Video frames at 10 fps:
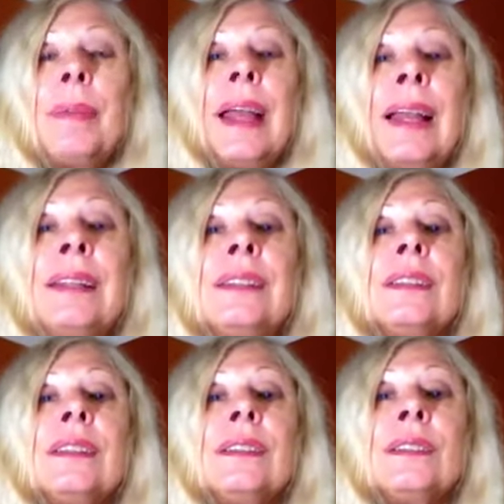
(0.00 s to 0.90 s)
And
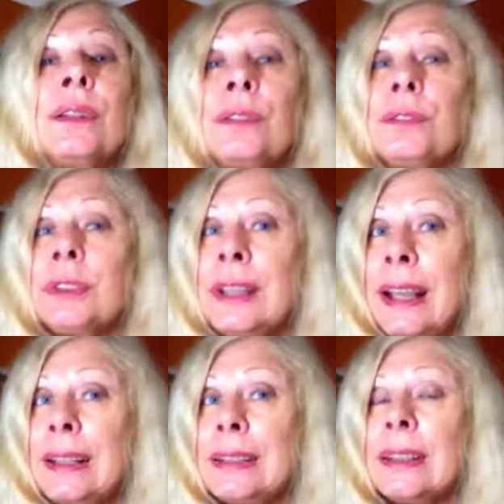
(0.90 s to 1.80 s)
don't
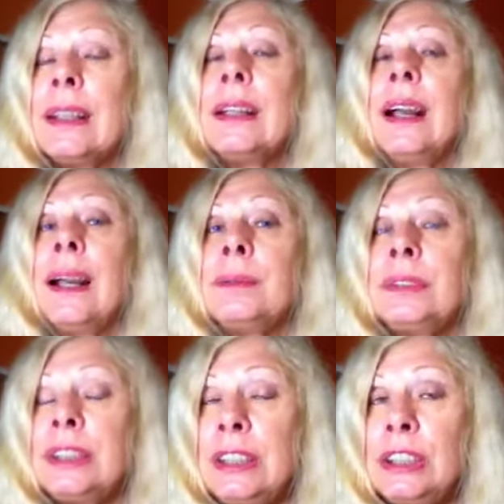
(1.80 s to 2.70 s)
forget, I'm
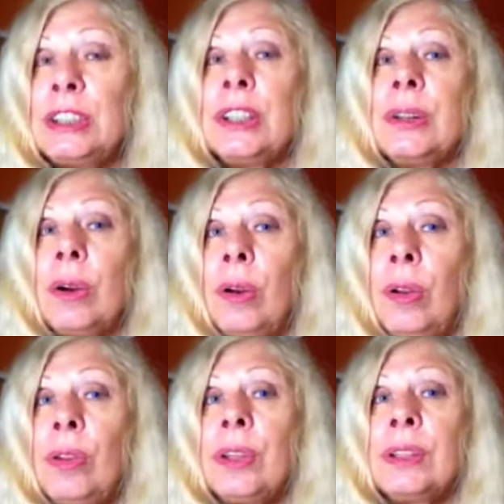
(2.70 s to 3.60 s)
teaching
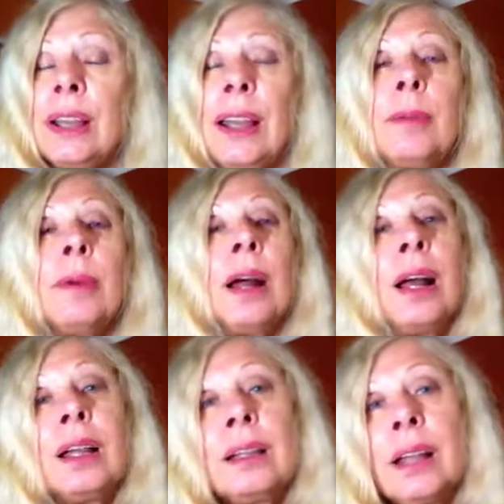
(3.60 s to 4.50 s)
all the time,
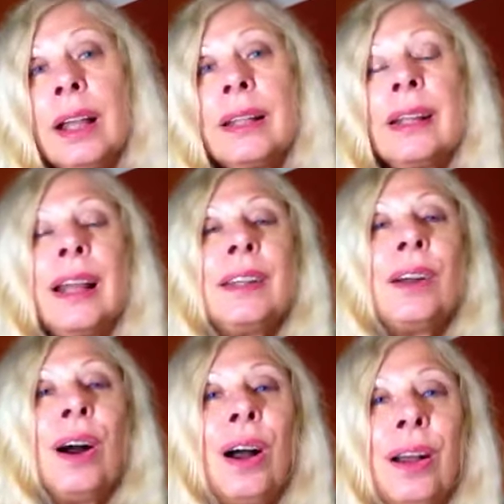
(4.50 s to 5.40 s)
online and
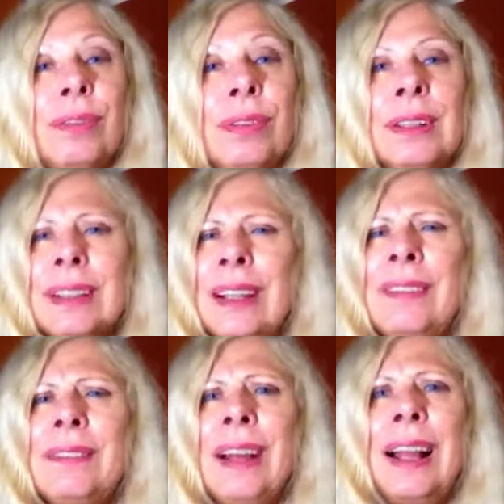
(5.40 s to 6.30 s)
off. Get
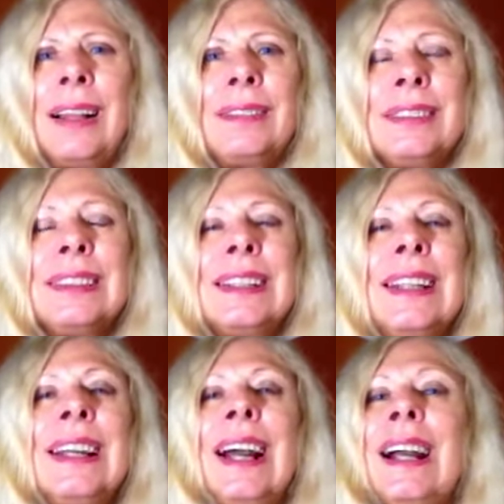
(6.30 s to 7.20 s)
involved.
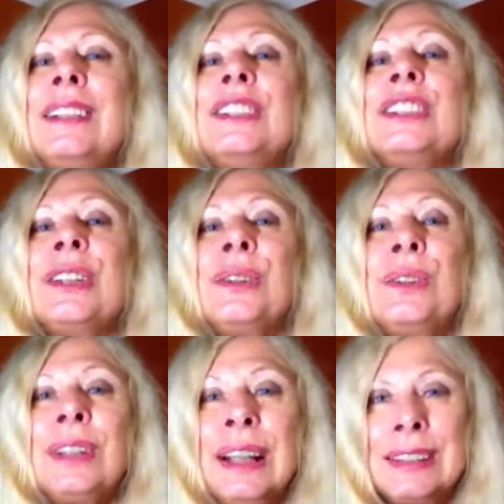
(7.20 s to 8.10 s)
I'd so
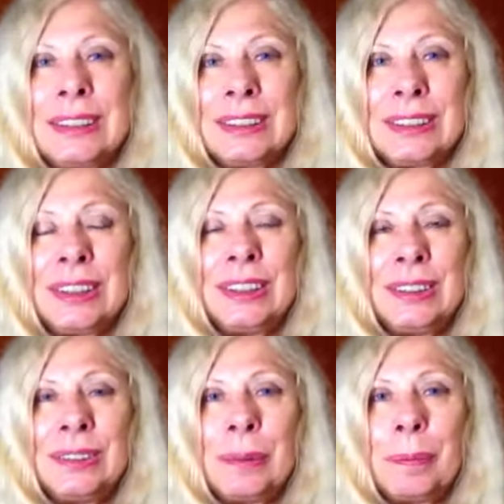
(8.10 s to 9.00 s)
like to see
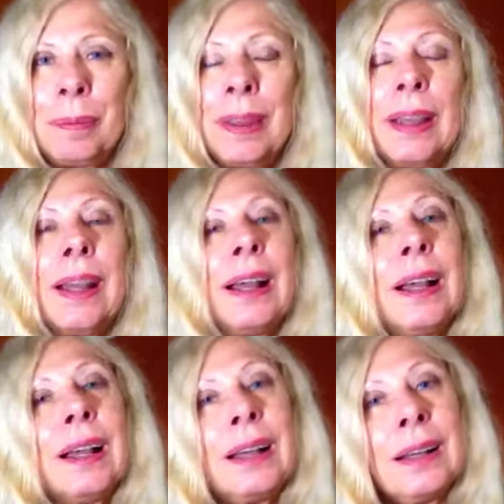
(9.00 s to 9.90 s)
you.
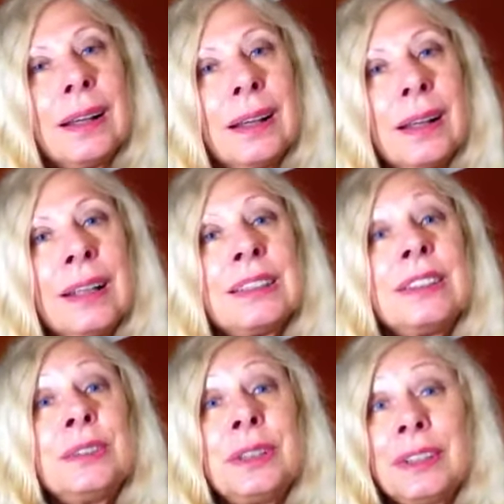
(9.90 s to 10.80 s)
I'll
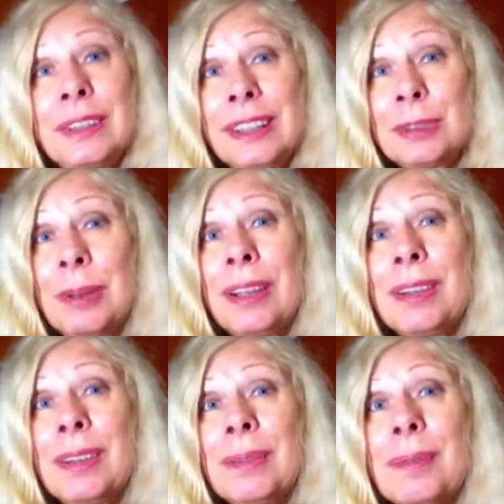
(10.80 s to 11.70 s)
see you here next
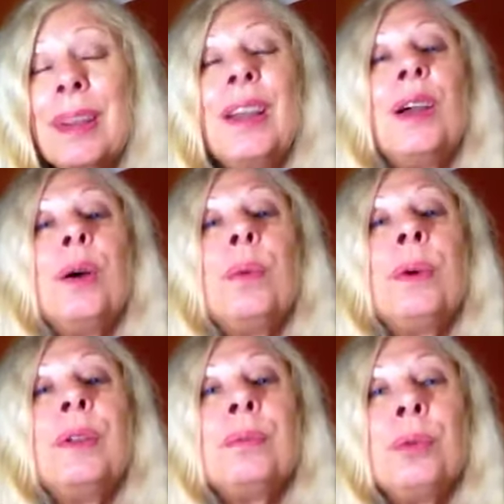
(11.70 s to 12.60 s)
month
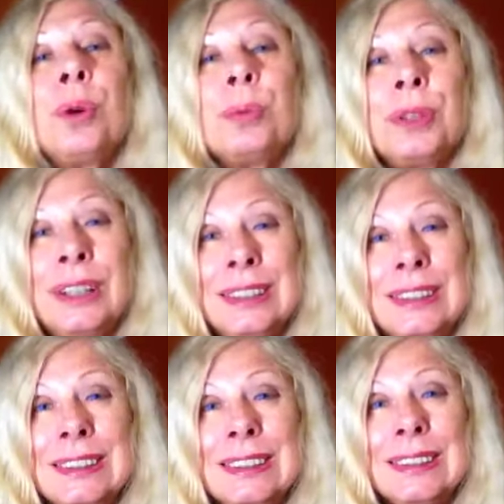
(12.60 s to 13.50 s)
with more
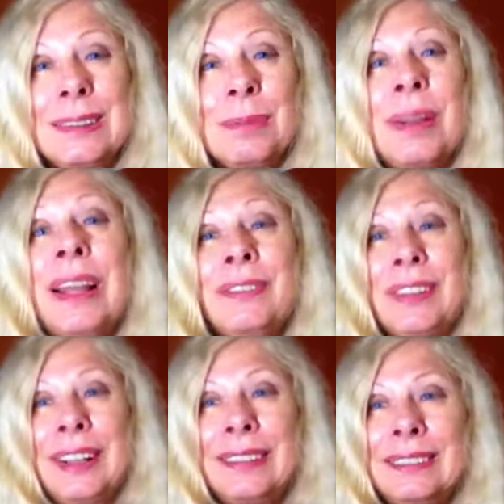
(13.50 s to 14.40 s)
predictions. Bye for
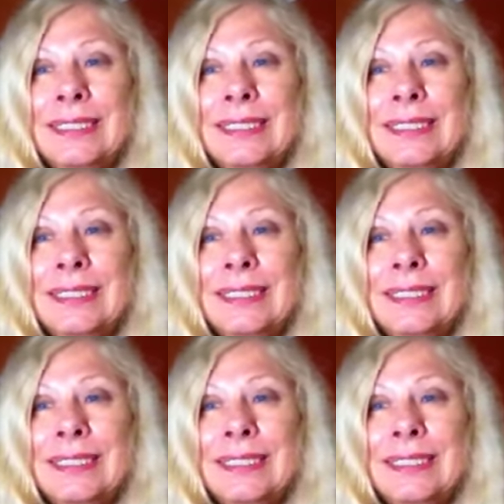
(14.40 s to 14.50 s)
now.